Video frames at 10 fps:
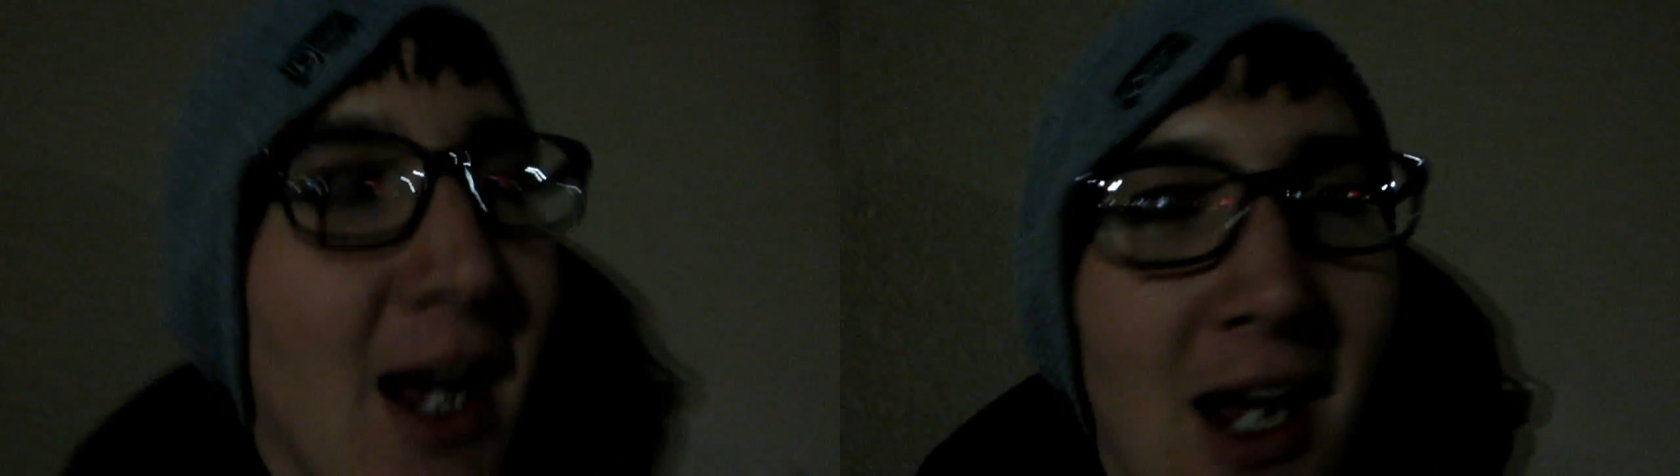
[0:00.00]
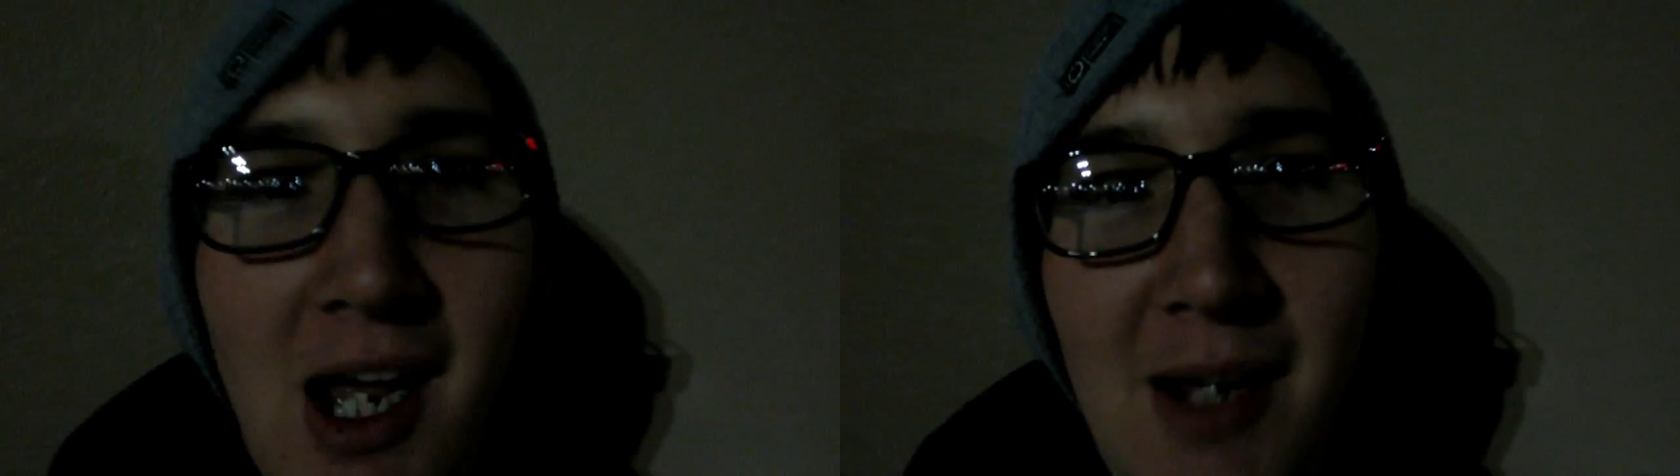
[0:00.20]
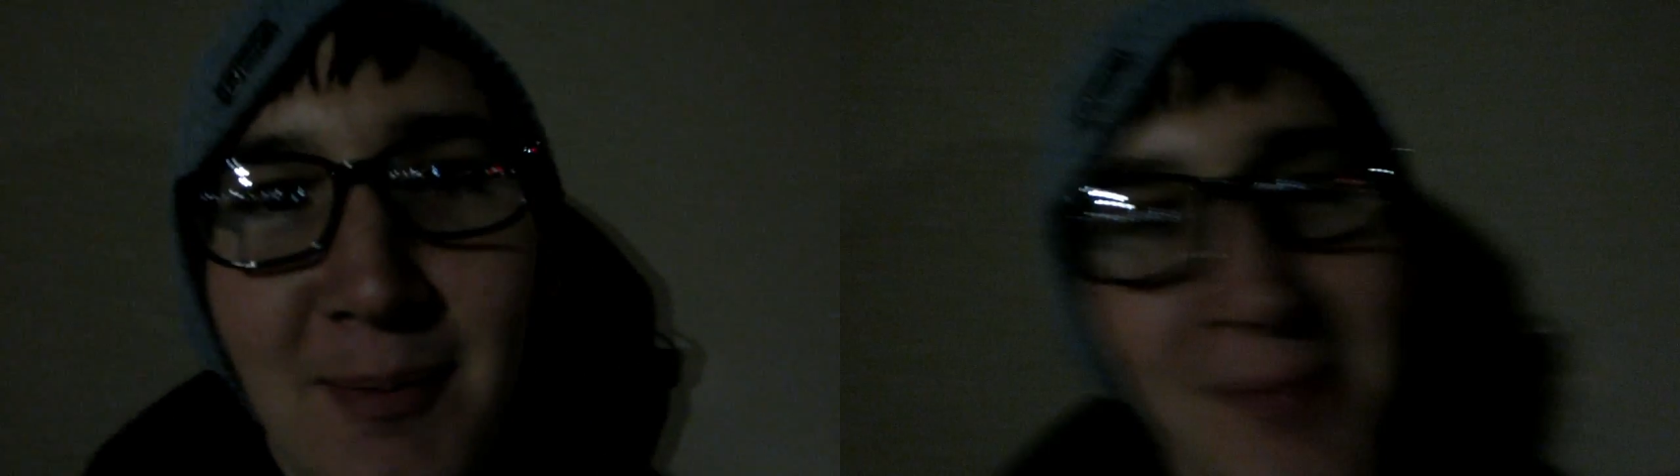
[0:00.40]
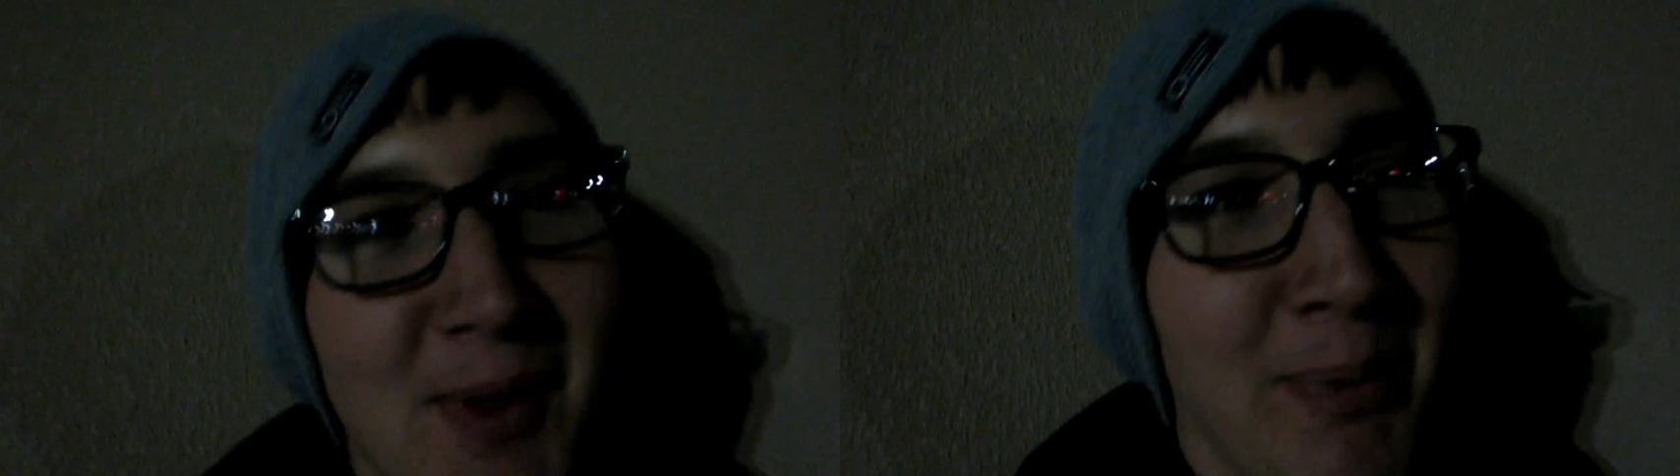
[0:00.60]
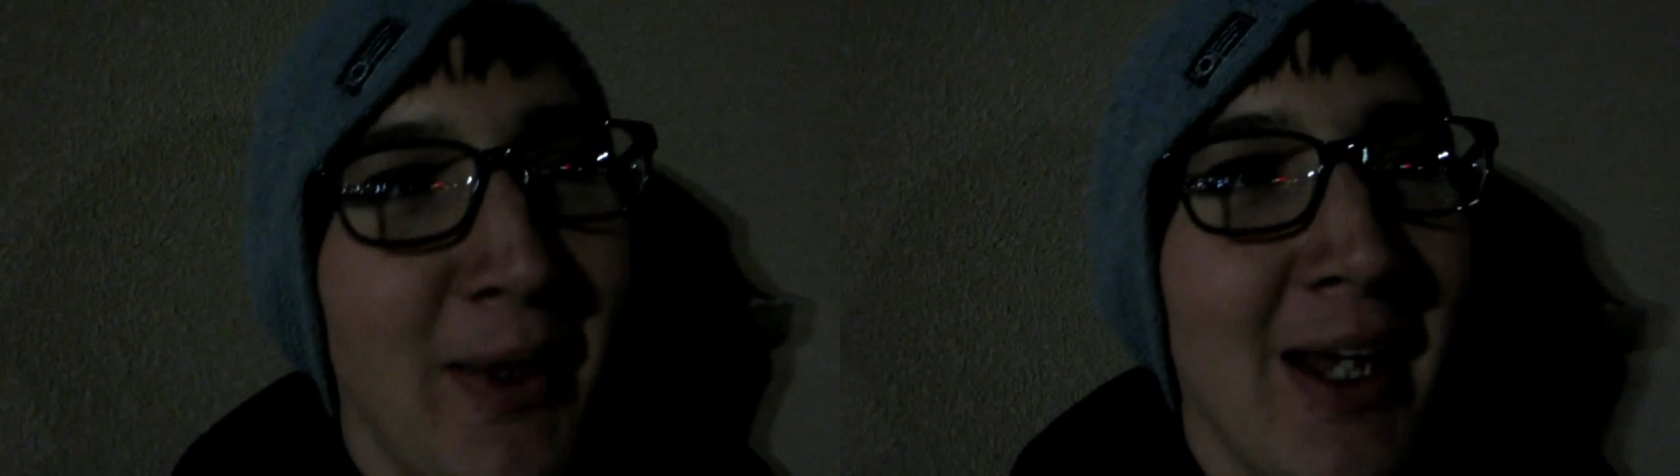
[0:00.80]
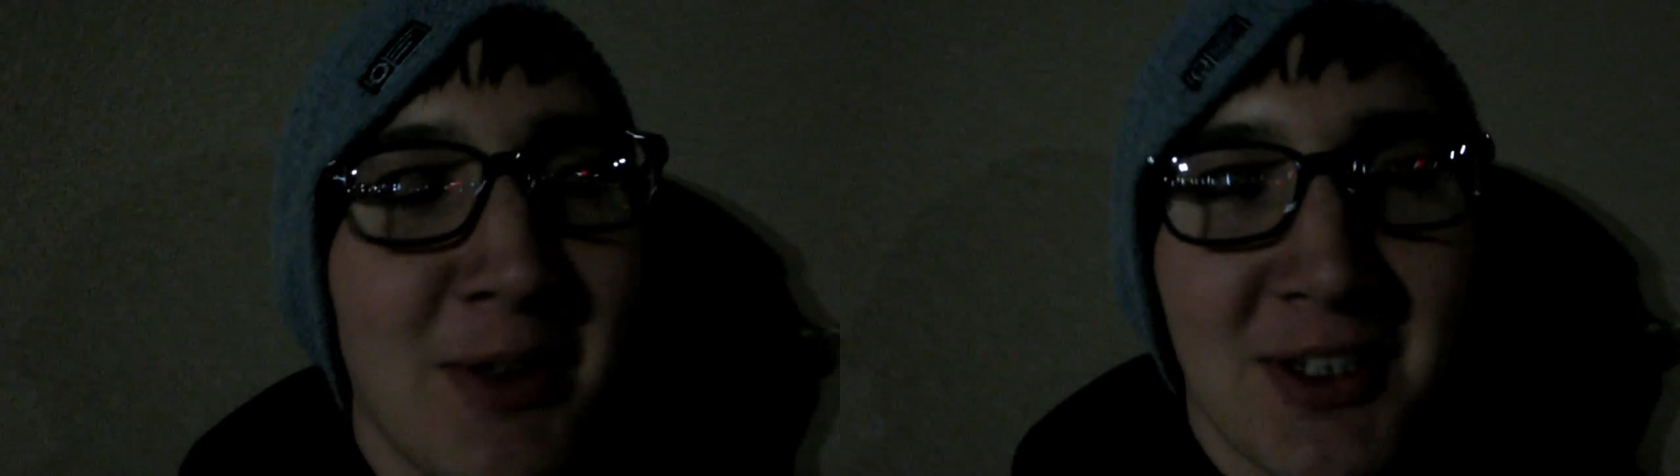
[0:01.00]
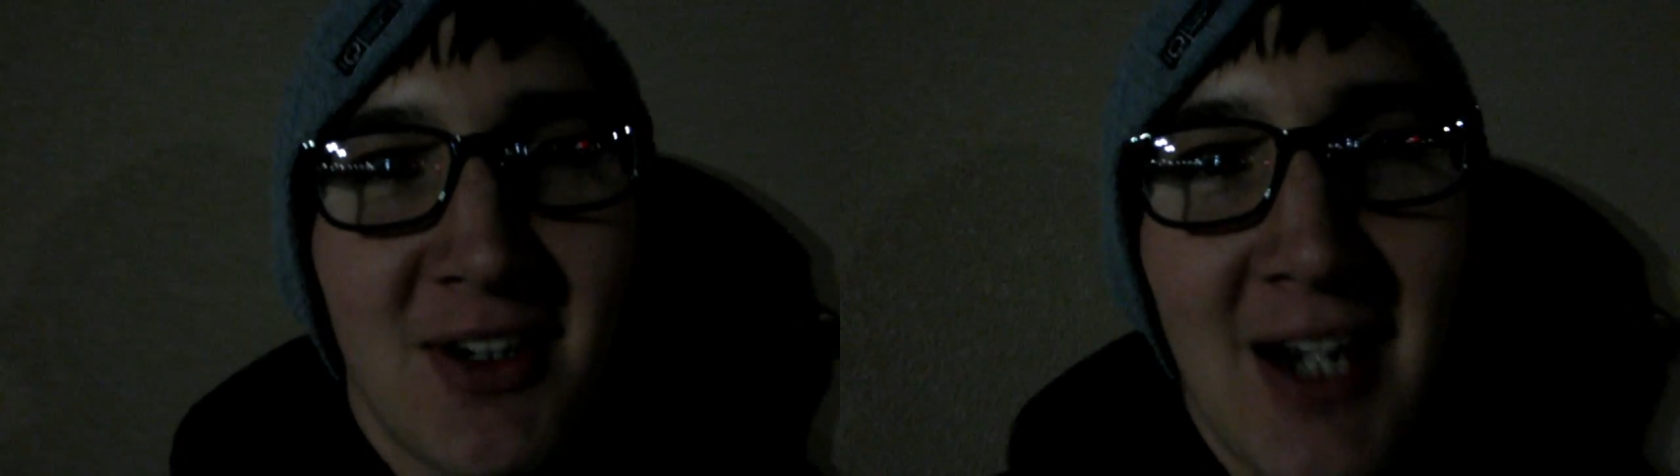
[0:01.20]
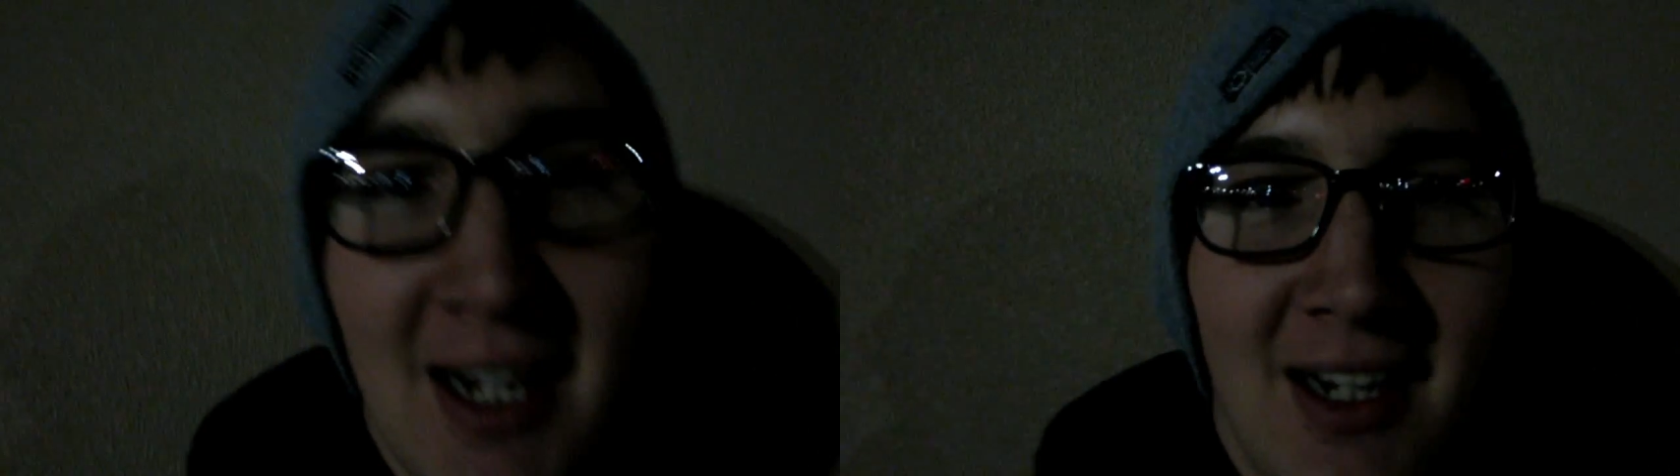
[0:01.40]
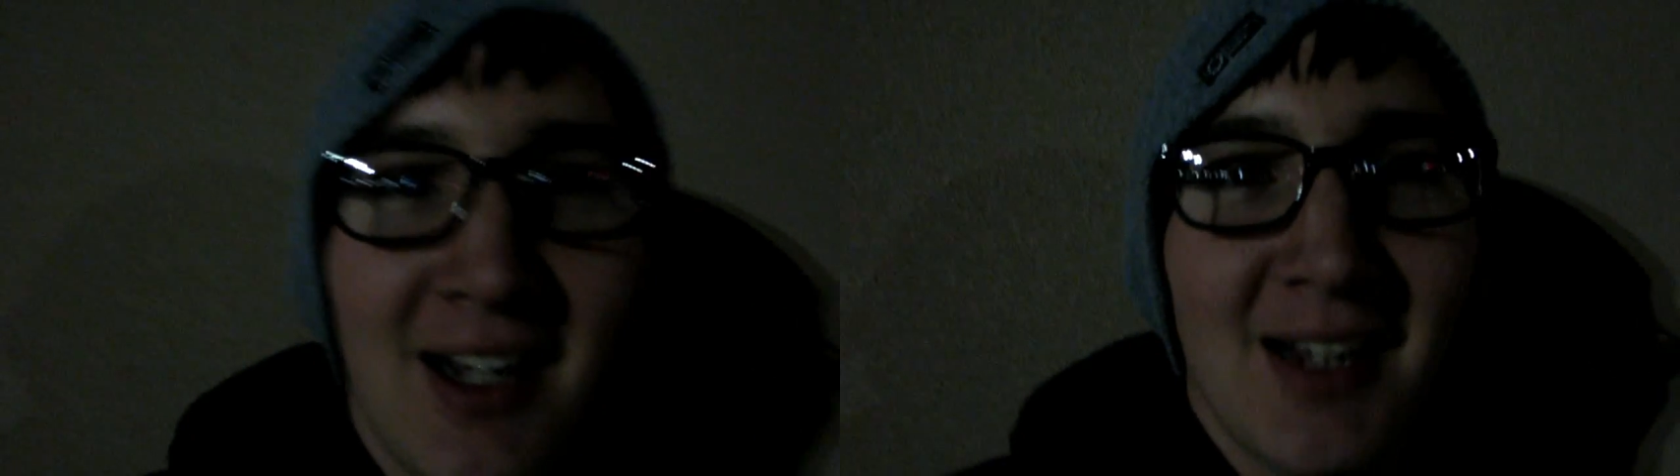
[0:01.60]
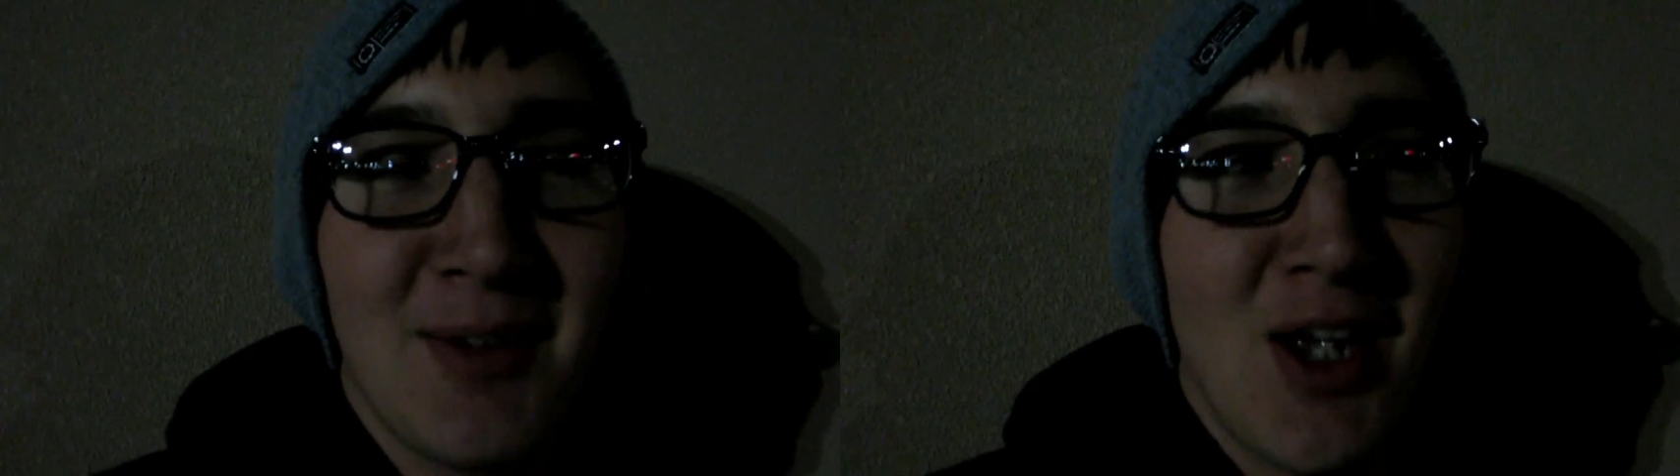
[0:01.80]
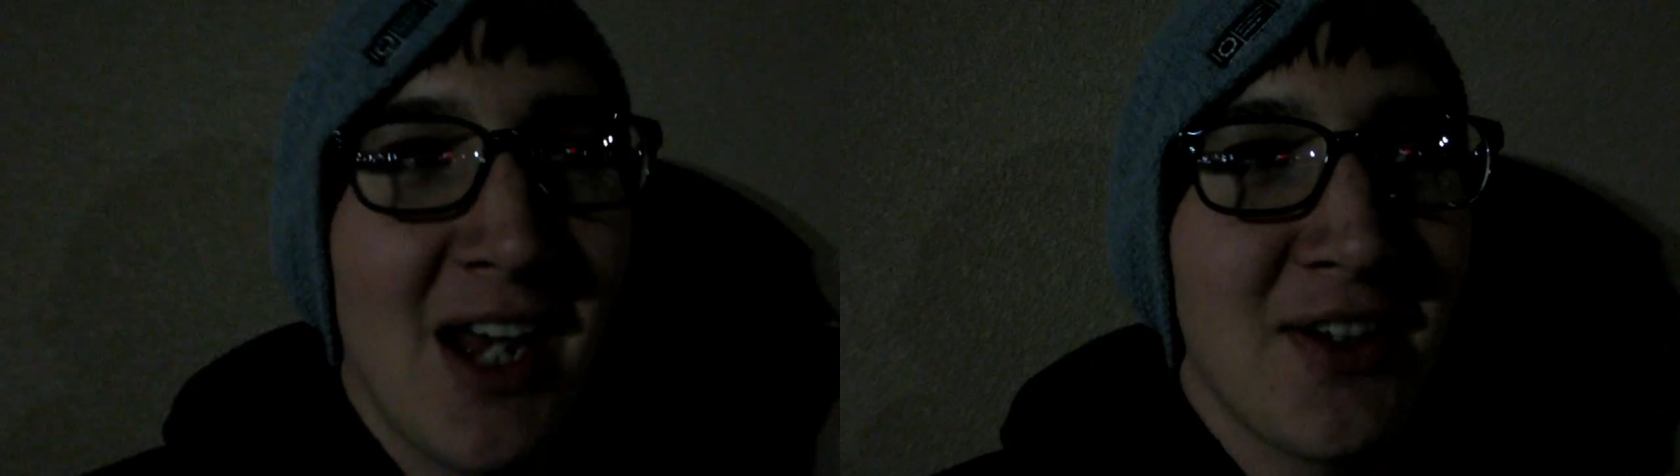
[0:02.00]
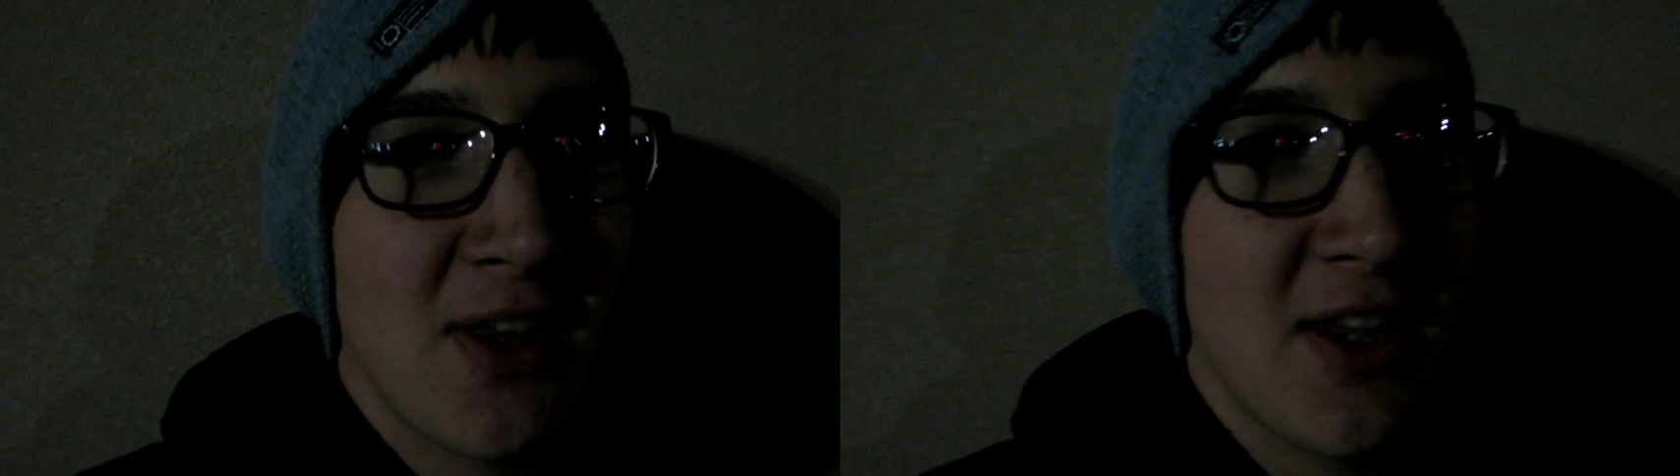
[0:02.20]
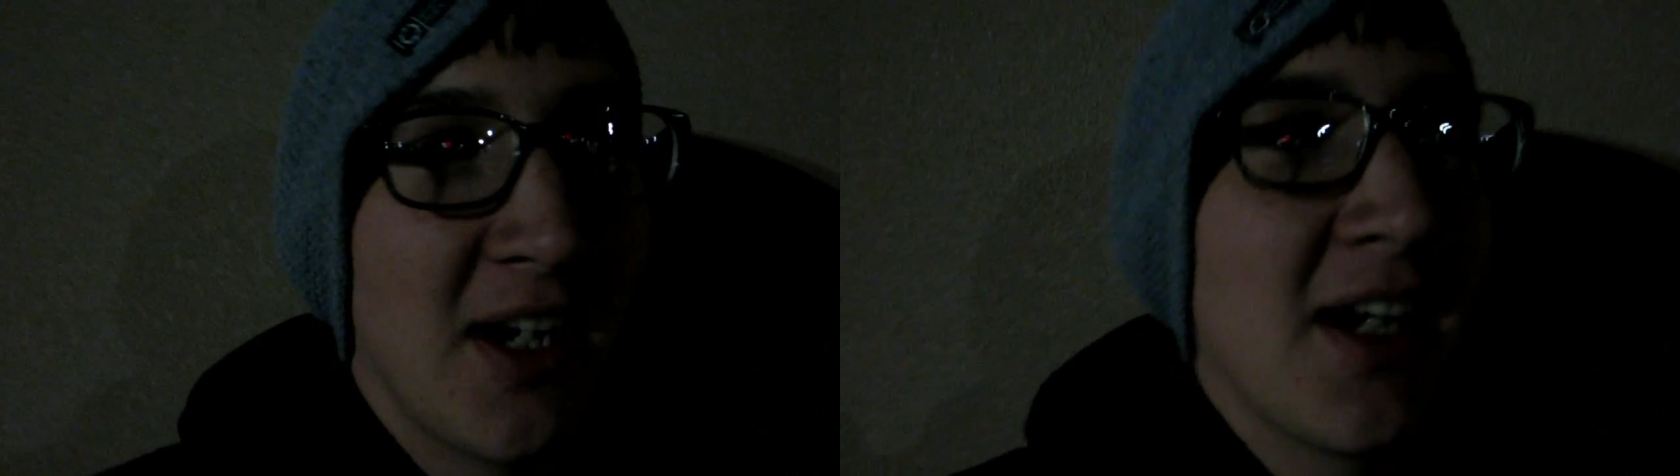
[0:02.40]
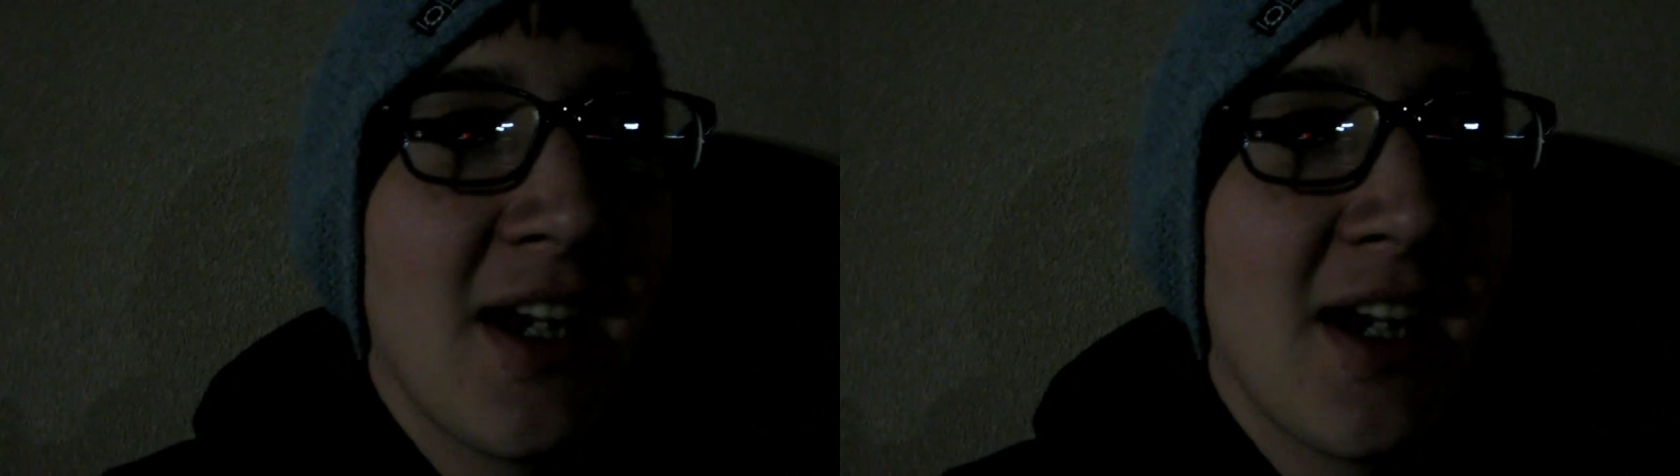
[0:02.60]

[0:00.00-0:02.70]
um, the plot was great. Uh, it had you thinking.